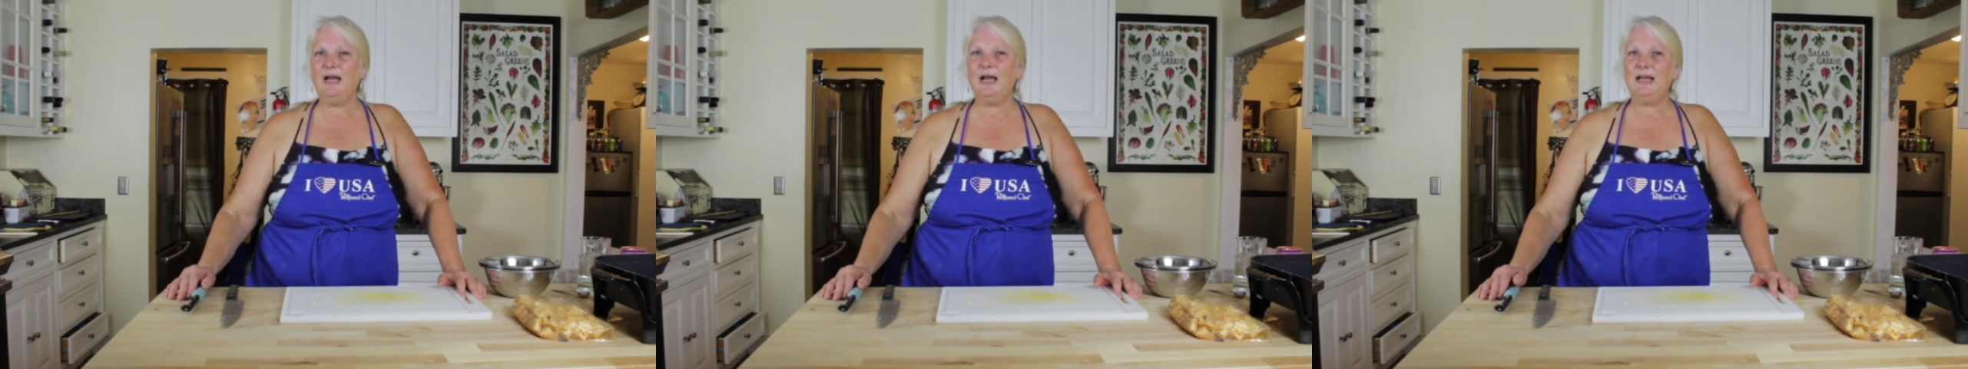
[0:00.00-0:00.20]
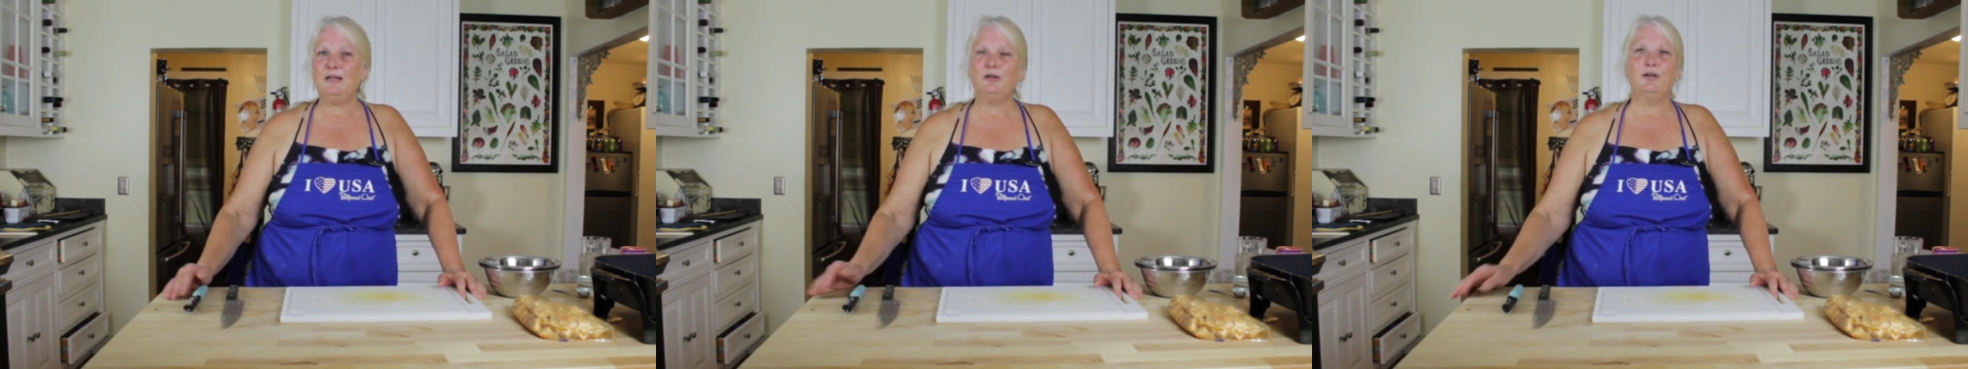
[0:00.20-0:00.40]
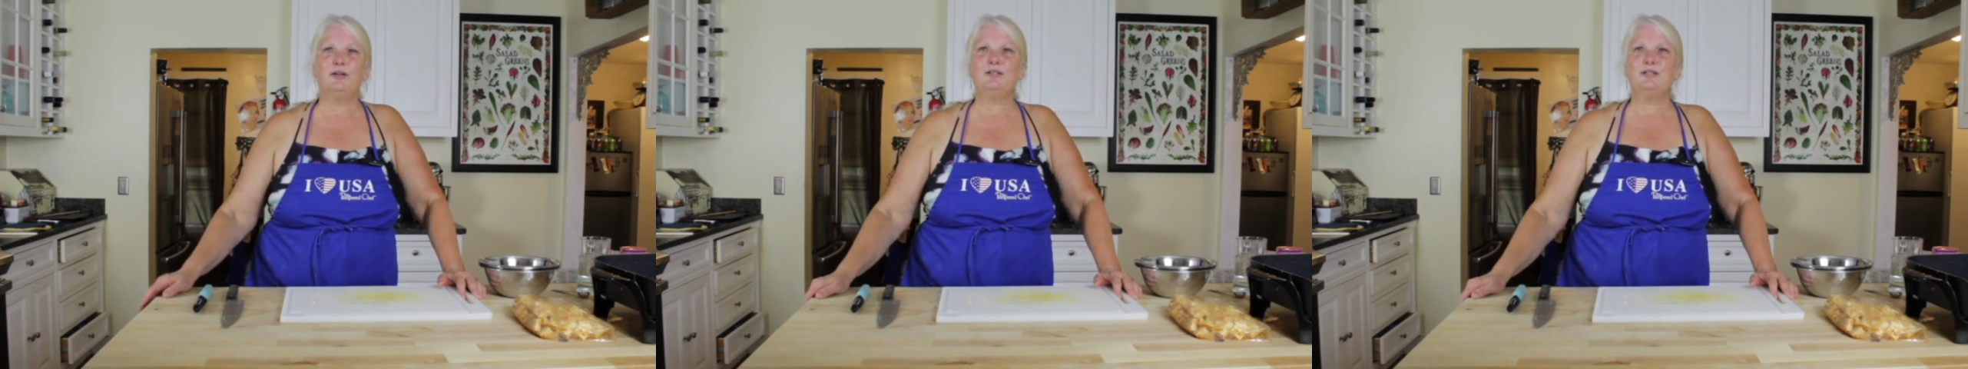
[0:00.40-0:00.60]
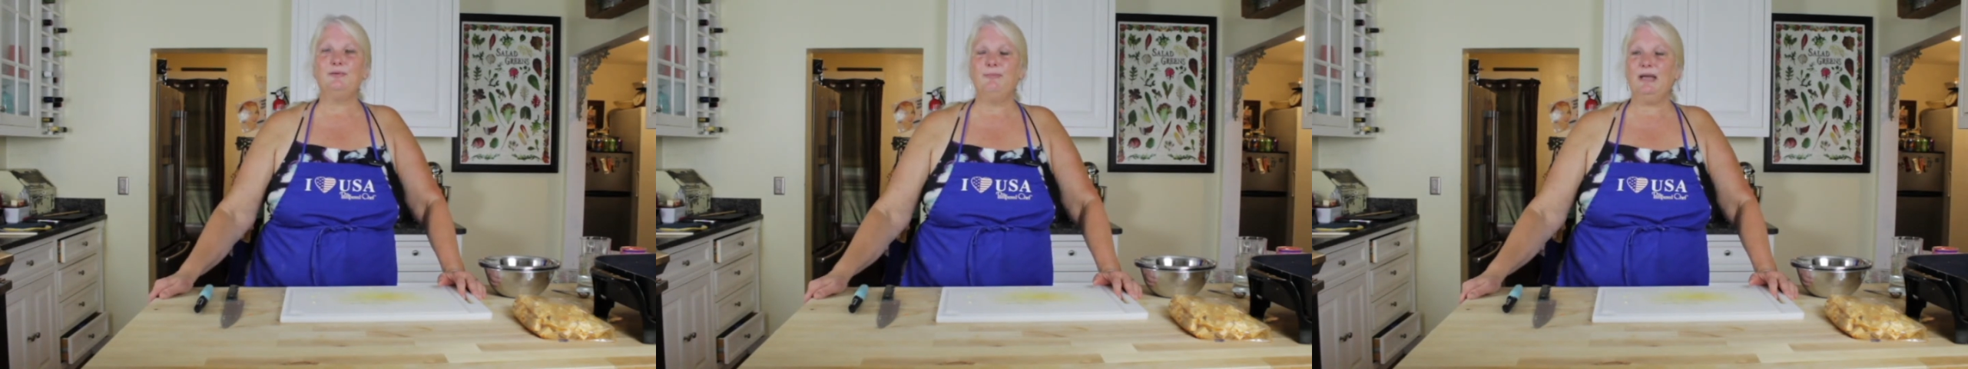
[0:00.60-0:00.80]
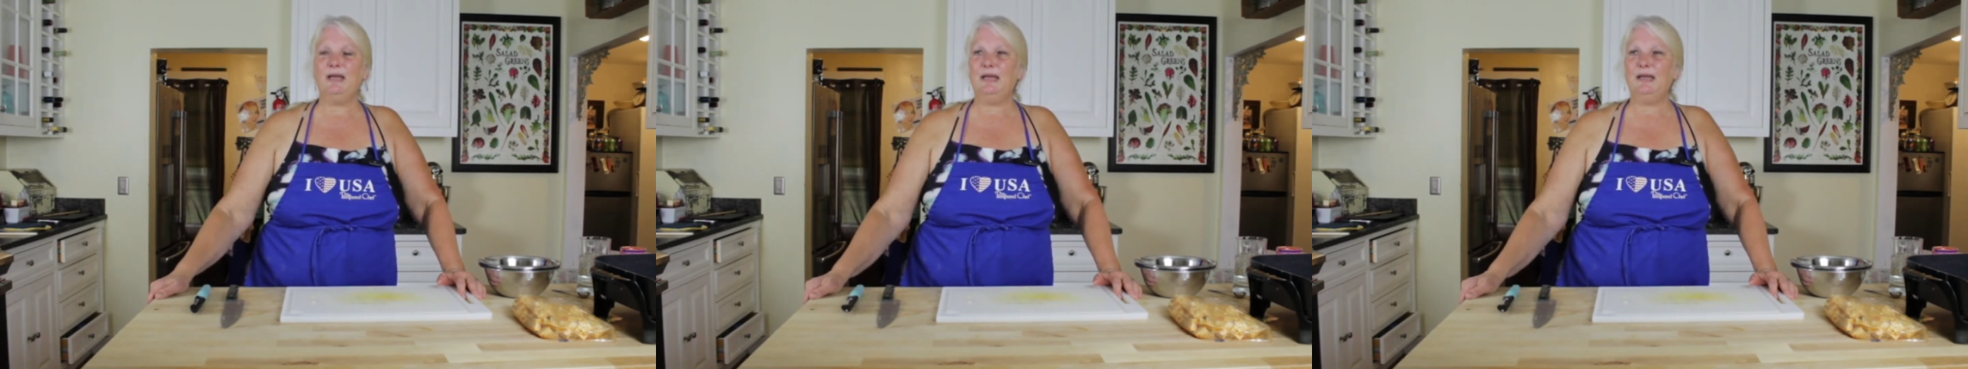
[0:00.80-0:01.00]
I learned to
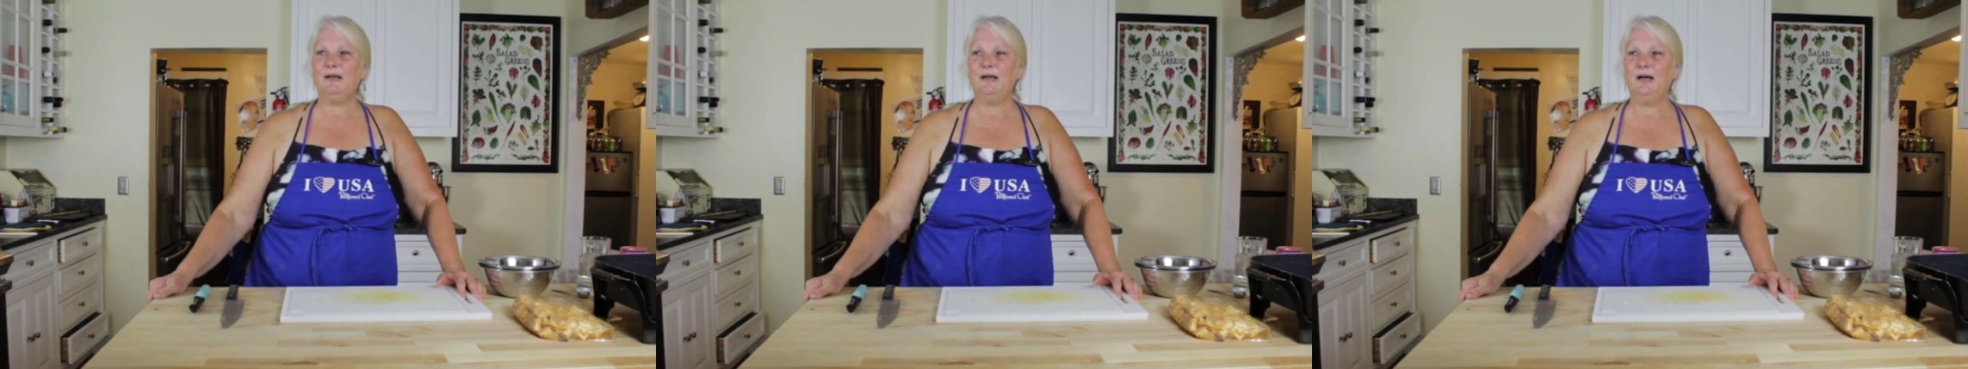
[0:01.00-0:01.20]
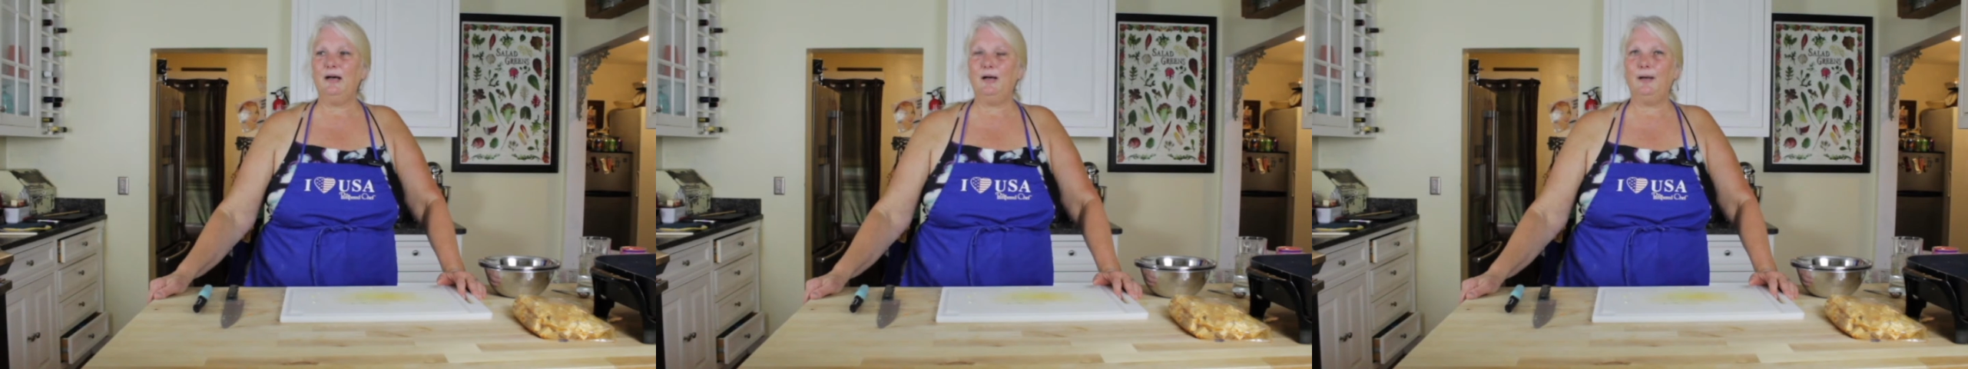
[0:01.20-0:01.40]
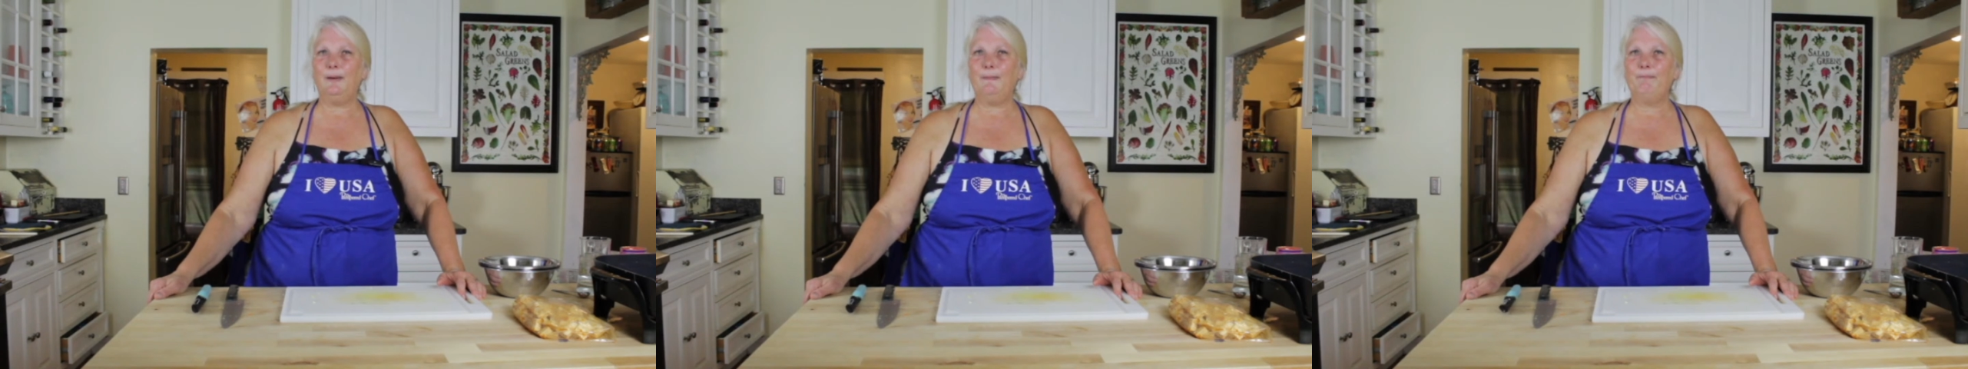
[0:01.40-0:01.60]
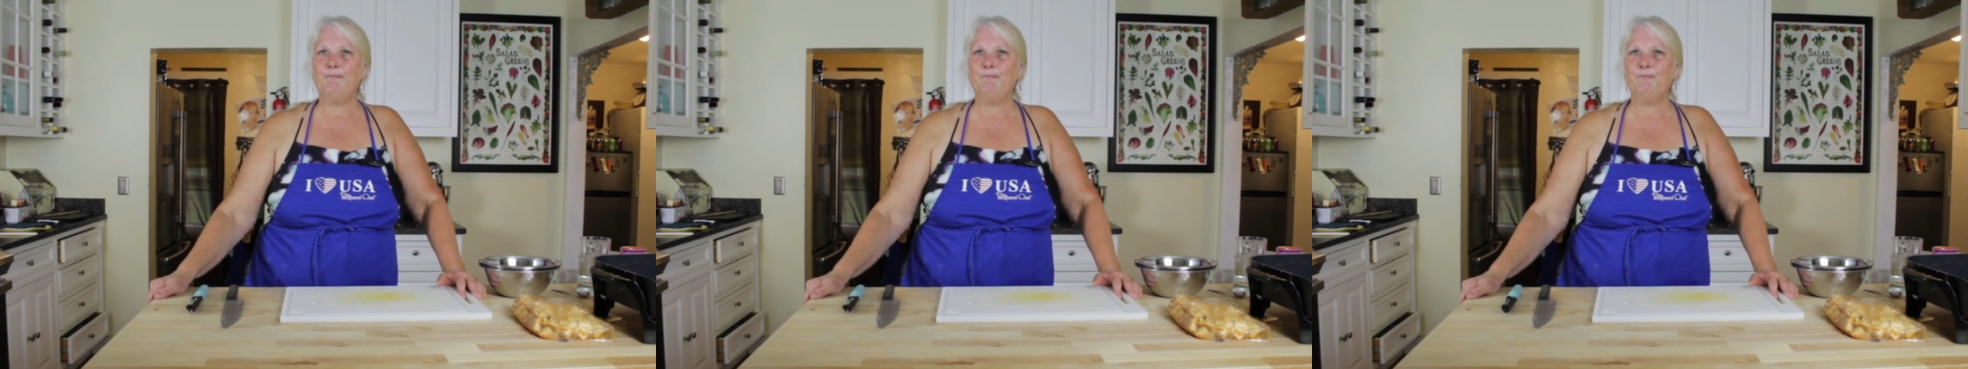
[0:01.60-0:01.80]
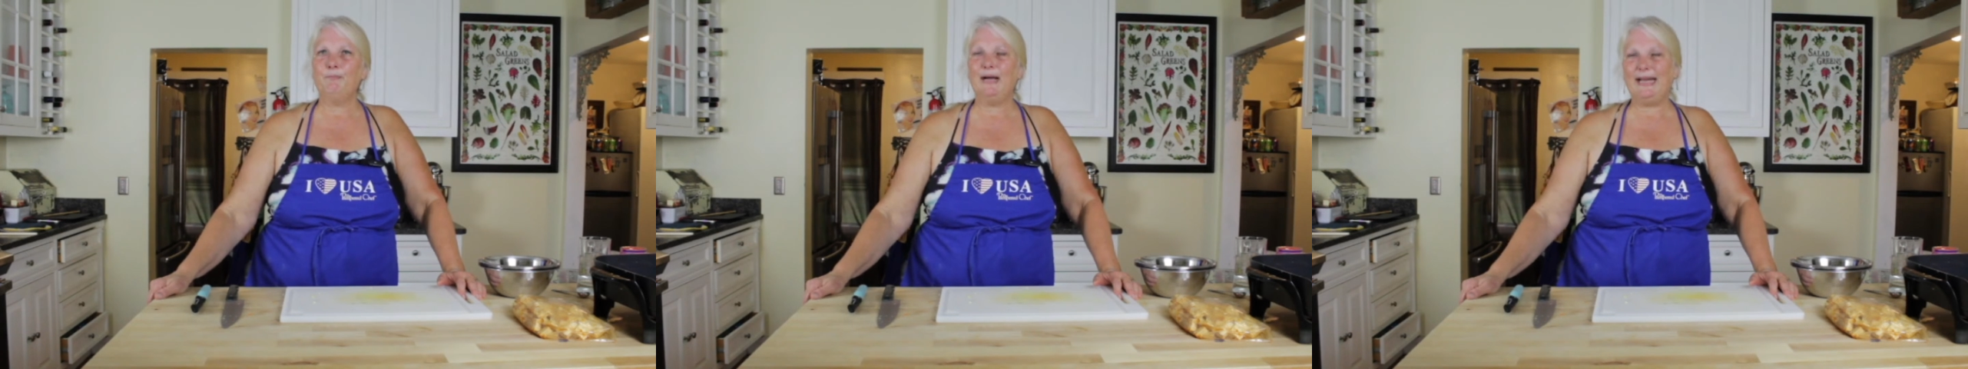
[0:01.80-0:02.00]
make
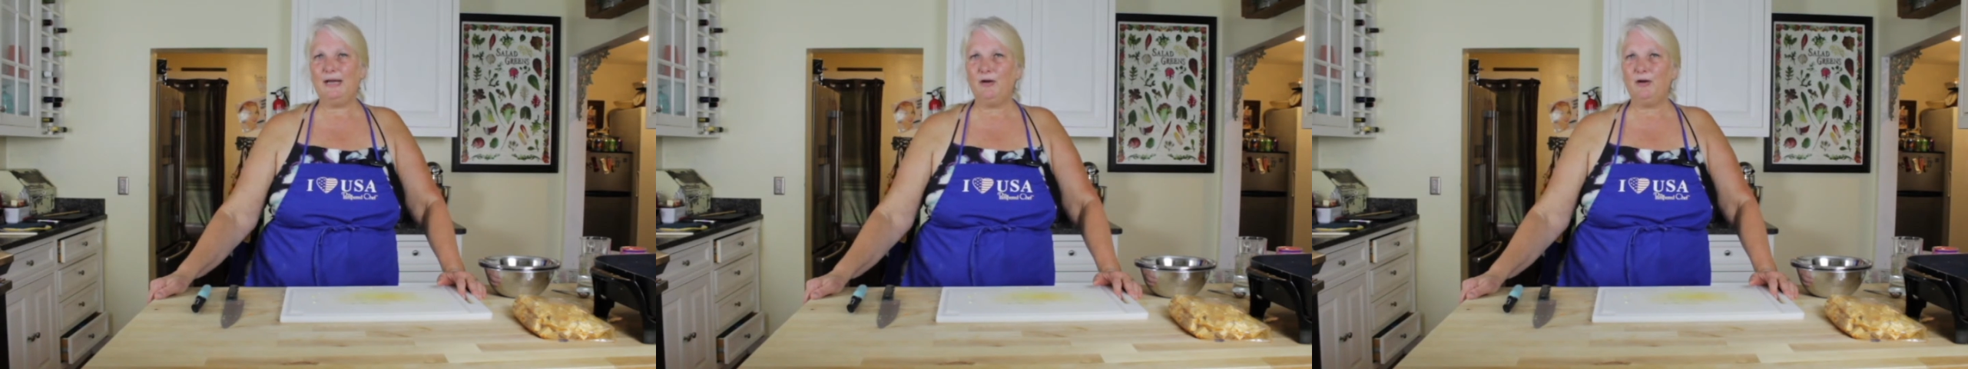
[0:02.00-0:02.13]
my